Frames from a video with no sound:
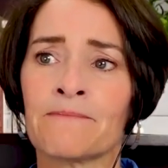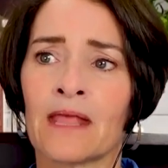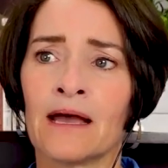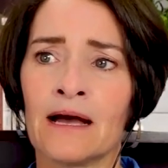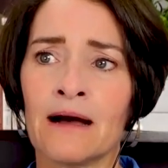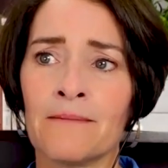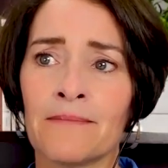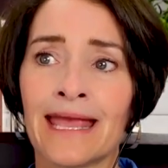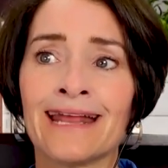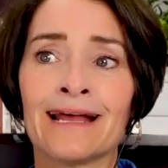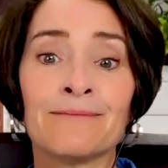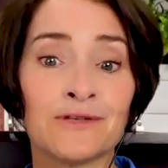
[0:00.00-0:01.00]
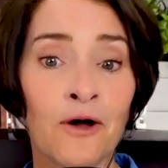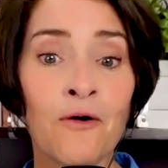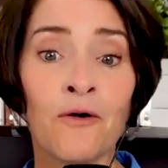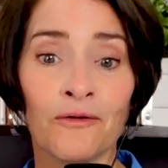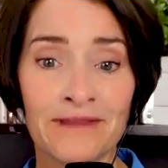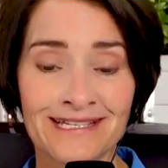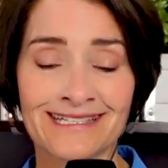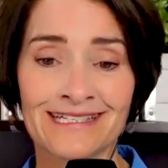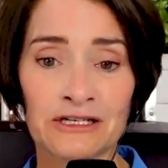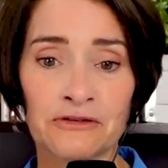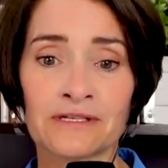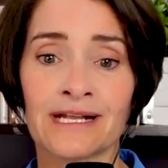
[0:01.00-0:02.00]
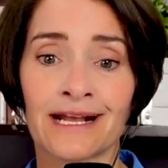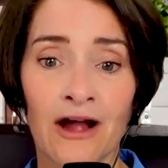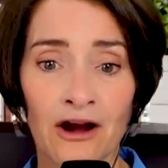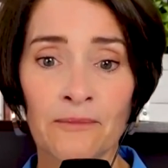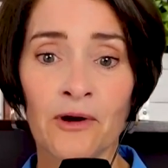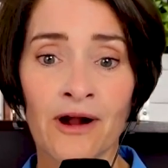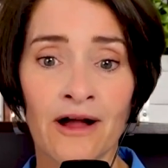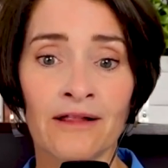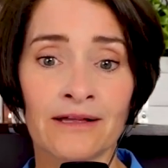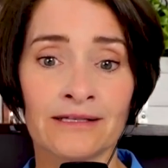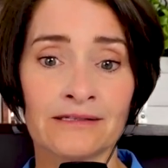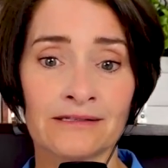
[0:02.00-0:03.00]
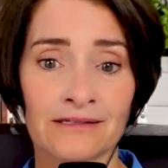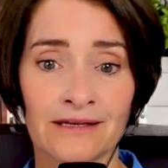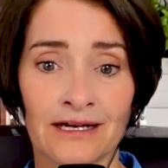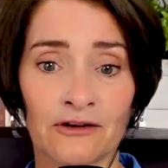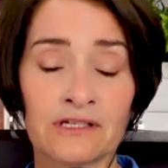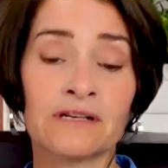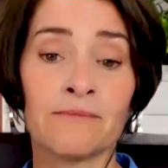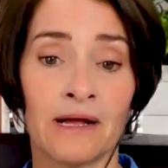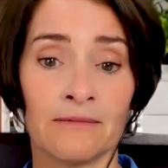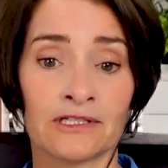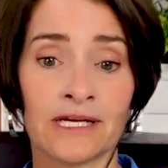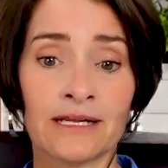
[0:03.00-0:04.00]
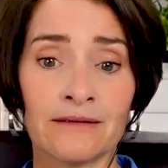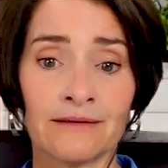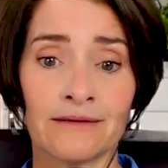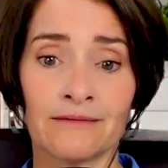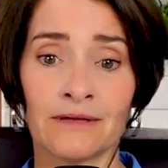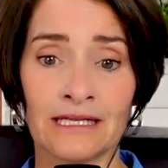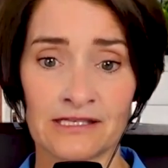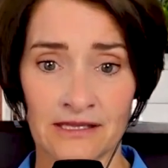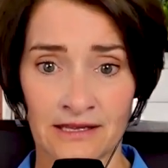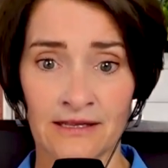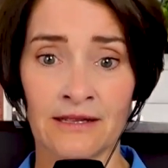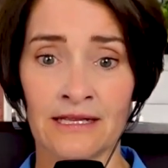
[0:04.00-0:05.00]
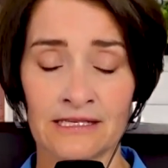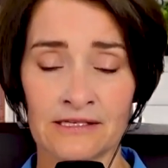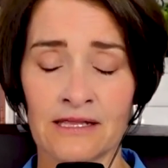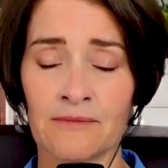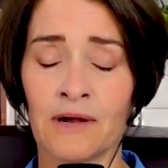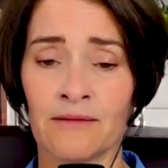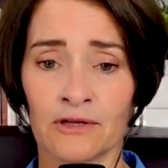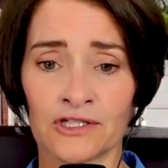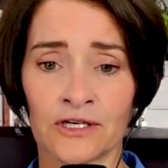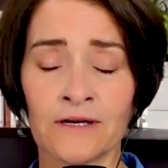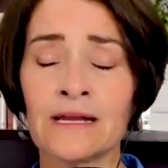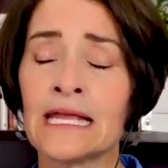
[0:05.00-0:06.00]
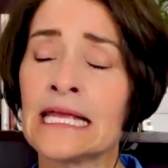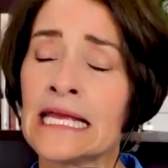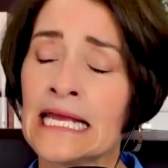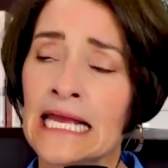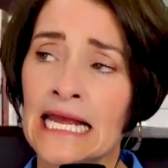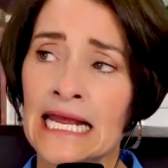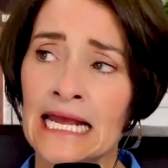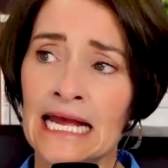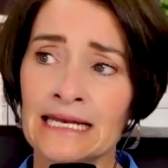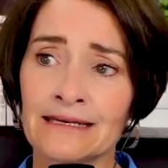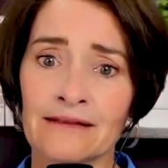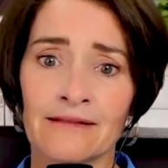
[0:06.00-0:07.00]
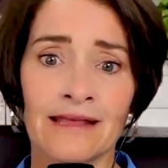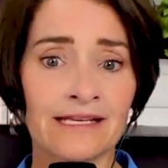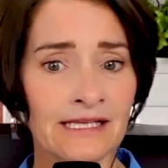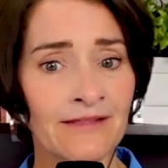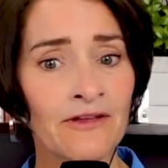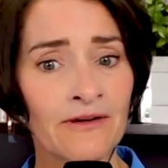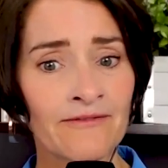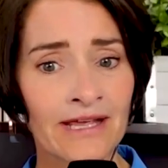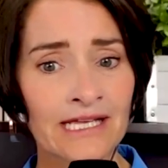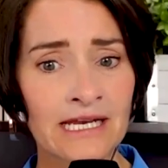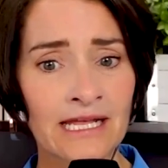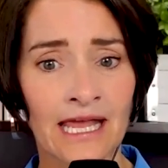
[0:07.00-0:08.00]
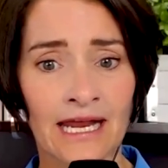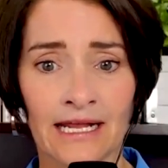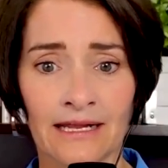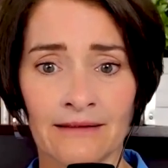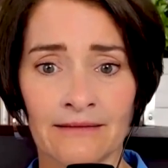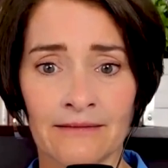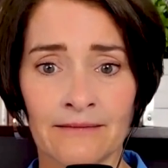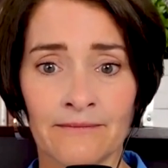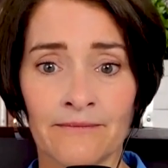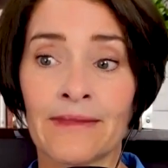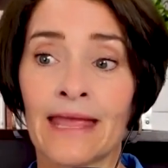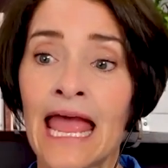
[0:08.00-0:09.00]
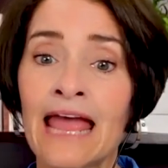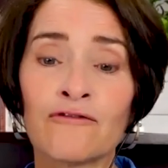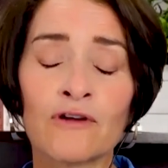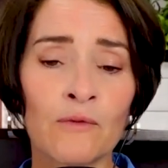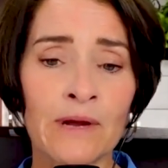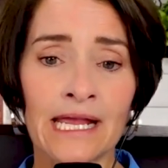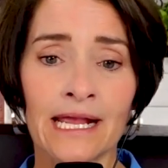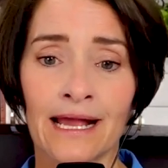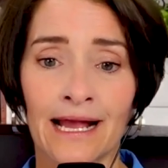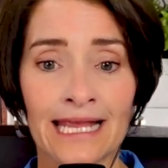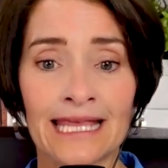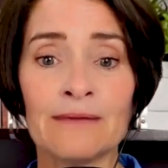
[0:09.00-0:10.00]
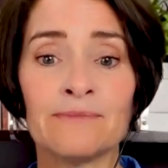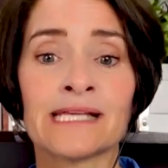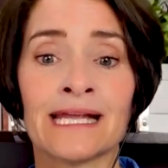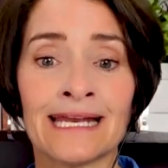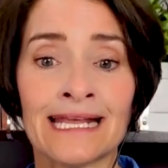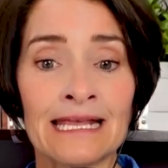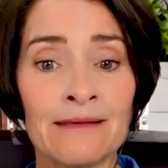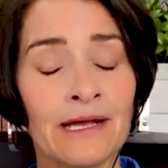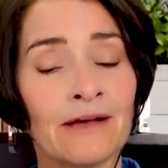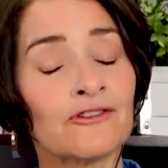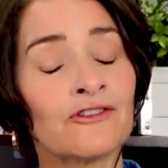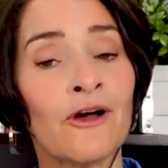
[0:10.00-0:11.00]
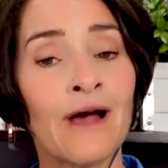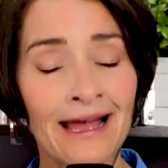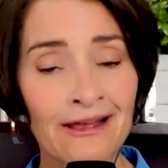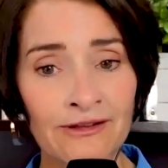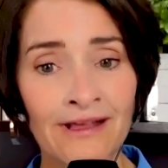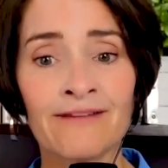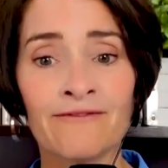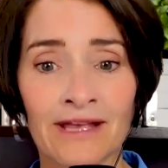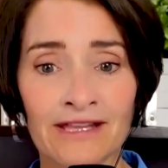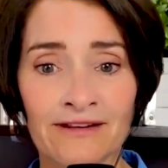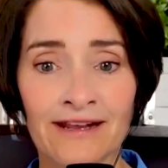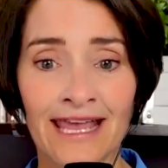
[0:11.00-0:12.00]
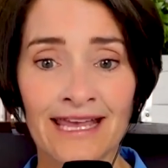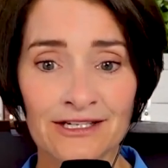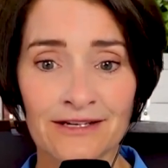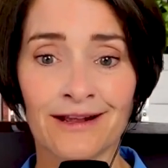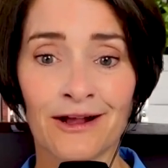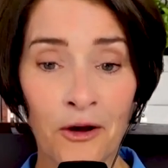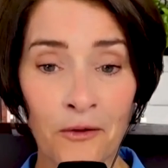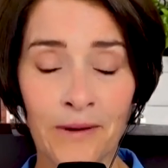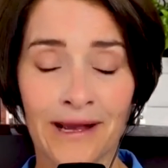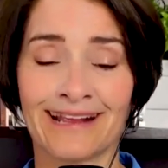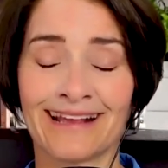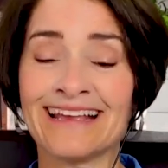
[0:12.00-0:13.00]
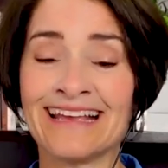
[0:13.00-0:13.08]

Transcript: and I'm told, this is interesting, HarperCollins Christian Publishing is the publisher, and they said they're investigating. Every week, I keep sending emails. So how's that investigation going?